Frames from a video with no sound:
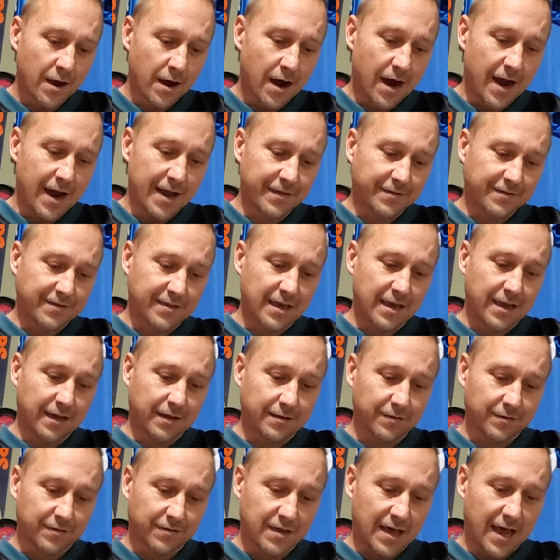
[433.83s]
I
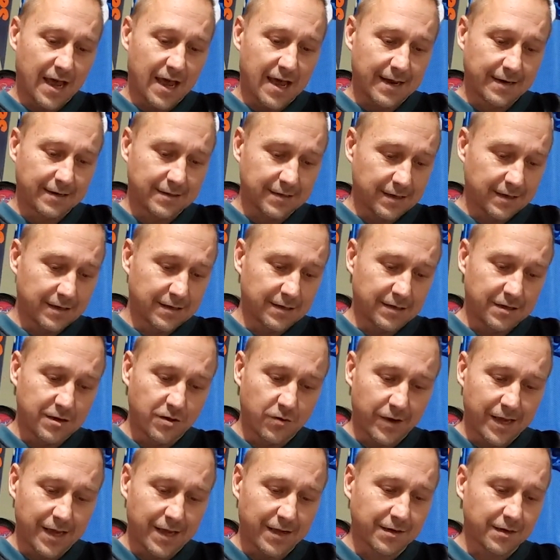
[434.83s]
think that
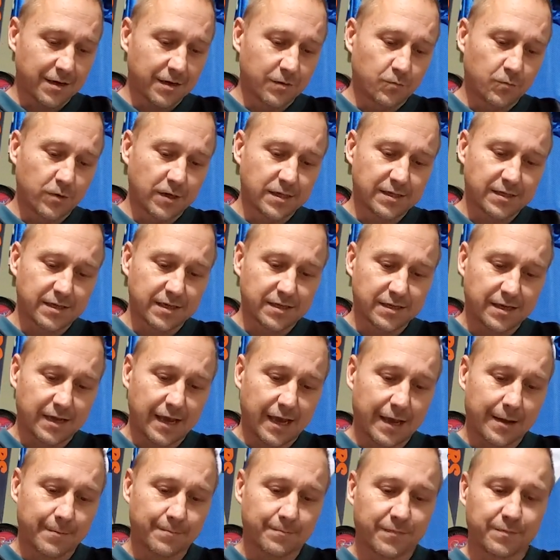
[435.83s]
New England wins this
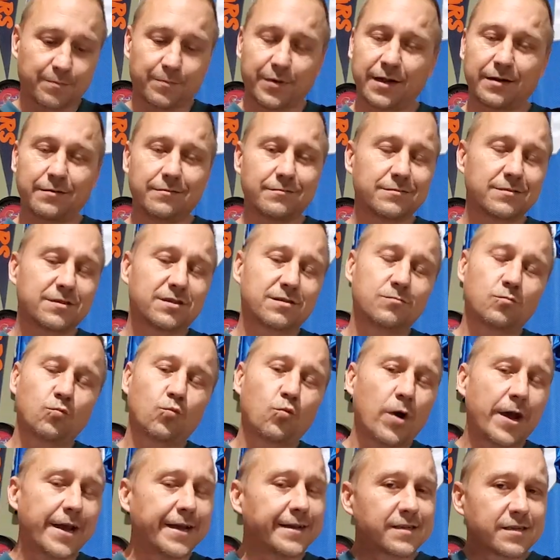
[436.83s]
game, but
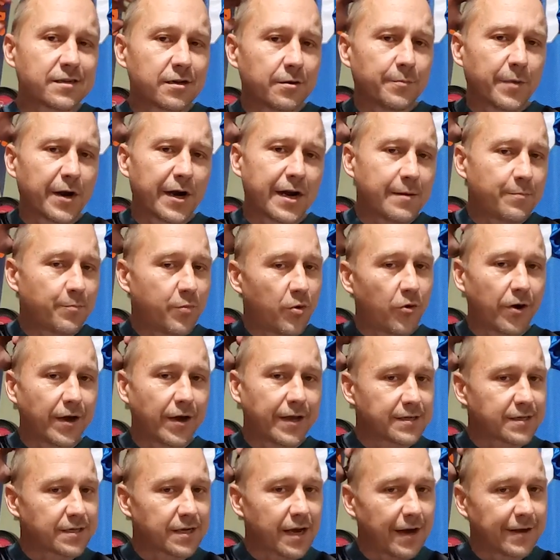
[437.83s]
way too many
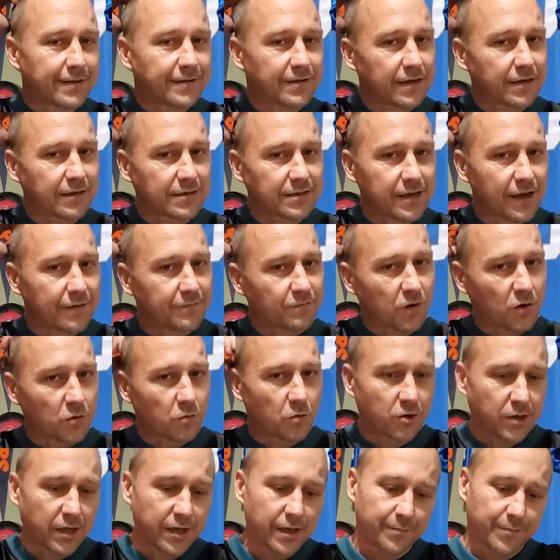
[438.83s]
points. I think Denver
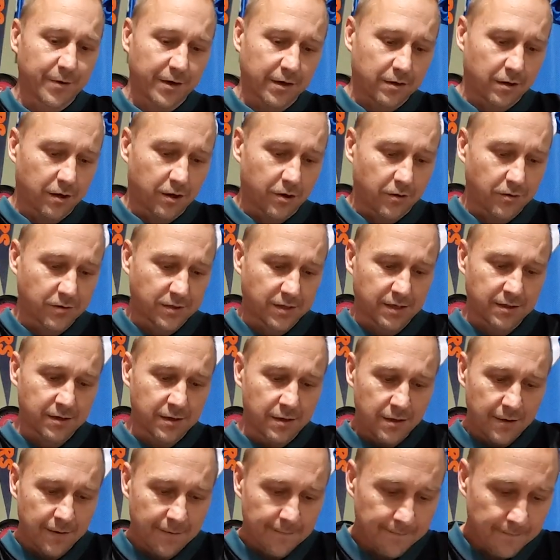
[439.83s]
will keep it close,
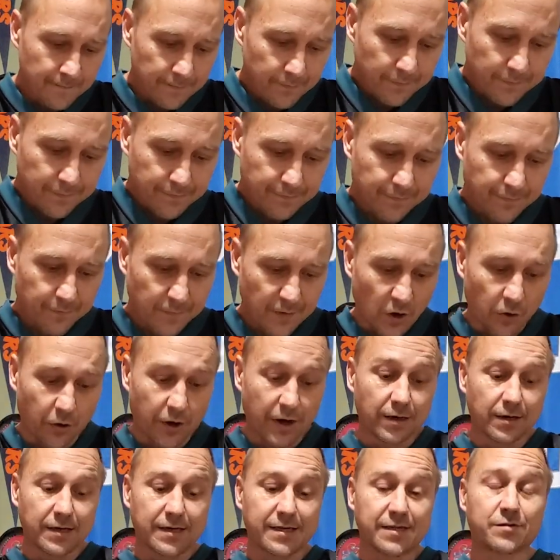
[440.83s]
or
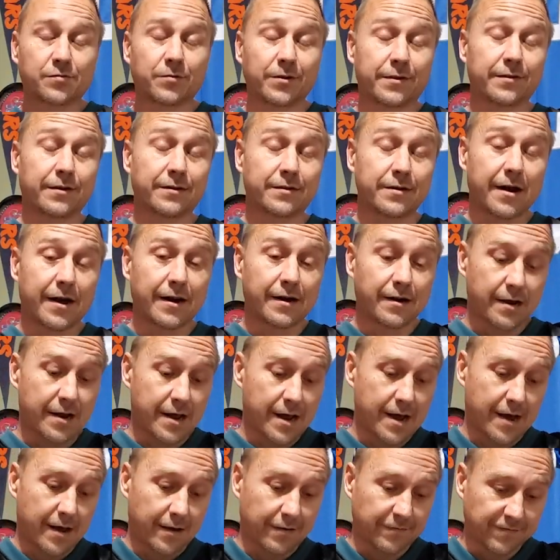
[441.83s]
at least within
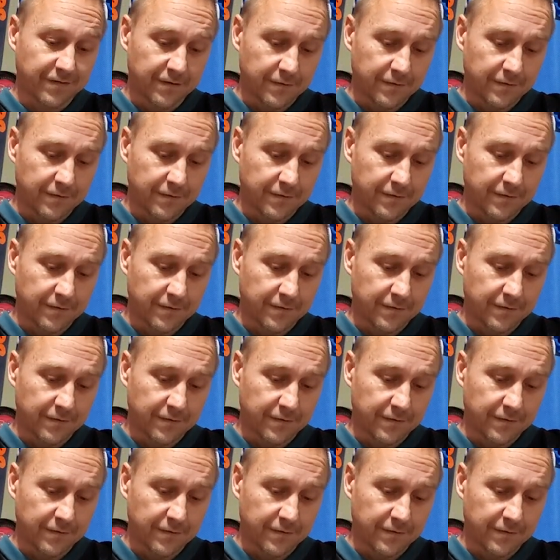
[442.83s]
9.5.